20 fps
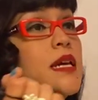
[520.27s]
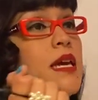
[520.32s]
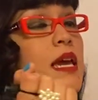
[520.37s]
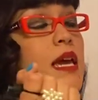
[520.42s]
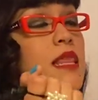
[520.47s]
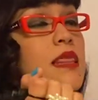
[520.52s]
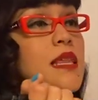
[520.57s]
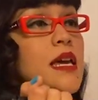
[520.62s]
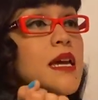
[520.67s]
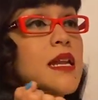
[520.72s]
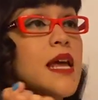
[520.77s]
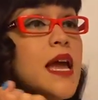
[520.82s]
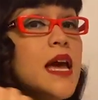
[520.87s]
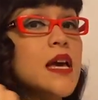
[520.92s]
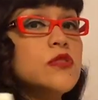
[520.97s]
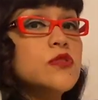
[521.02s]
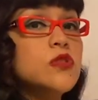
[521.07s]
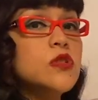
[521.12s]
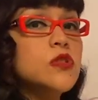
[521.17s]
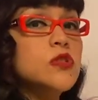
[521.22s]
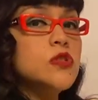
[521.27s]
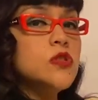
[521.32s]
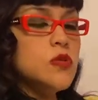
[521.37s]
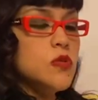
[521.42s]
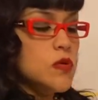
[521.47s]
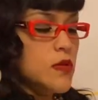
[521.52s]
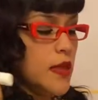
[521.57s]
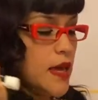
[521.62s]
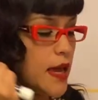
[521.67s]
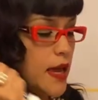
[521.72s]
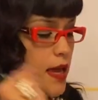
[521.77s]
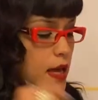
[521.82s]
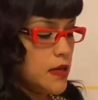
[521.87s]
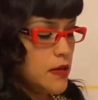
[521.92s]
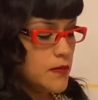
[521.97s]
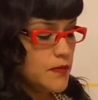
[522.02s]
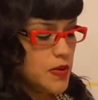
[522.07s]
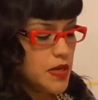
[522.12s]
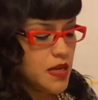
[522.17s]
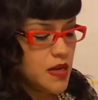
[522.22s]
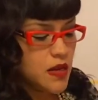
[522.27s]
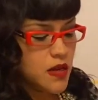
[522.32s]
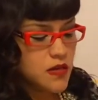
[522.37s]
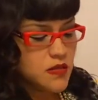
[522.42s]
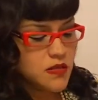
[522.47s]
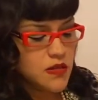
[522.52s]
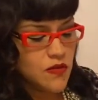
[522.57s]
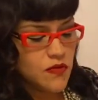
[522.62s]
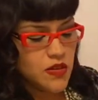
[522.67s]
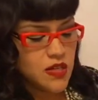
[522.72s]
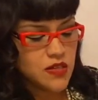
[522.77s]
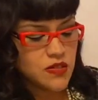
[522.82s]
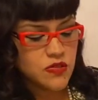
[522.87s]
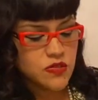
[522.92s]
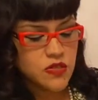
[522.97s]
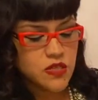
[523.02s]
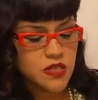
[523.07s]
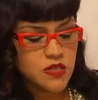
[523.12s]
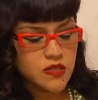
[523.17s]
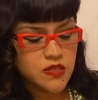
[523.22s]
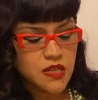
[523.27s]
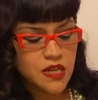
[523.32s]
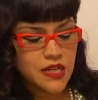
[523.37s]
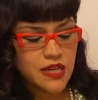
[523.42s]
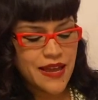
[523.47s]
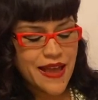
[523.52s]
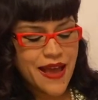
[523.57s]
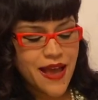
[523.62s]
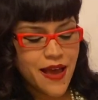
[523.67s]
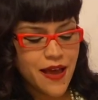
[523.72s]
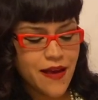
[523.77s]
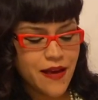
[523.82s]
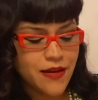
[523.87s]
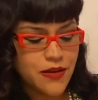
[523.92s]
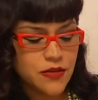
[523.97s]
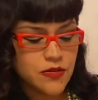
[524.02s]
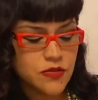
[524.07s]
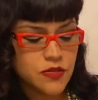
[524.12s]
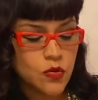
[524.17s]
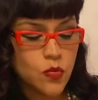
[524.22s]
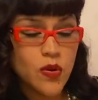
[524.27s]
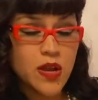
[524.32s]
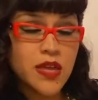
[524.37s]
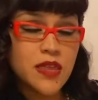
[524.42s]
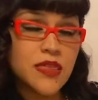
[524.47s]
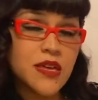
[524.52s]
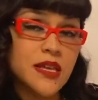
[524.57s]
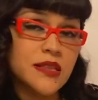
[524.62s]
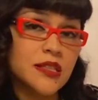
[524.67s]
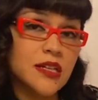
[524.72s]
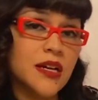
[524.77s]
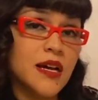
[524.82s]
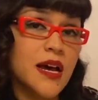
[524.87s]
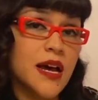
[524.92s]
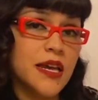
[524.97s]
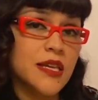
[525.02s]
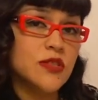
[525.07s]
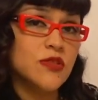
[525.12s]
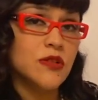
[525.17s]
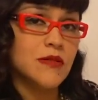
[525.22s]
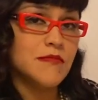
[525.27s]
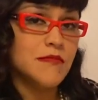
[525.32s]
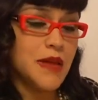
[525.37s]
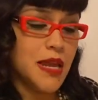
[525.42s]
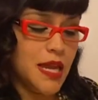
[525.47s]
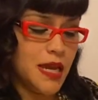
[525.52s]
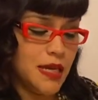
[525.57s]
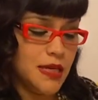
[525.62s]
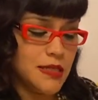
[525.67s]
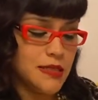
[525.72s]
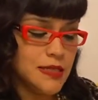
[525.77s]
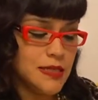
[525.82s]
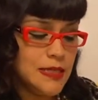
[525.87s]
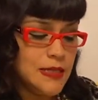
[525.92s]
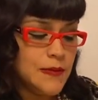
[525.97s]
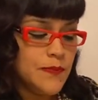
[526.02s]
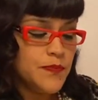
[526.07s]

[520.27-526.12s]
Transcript: And then as you do that, because of these sticks that it has, the way that the kites are made,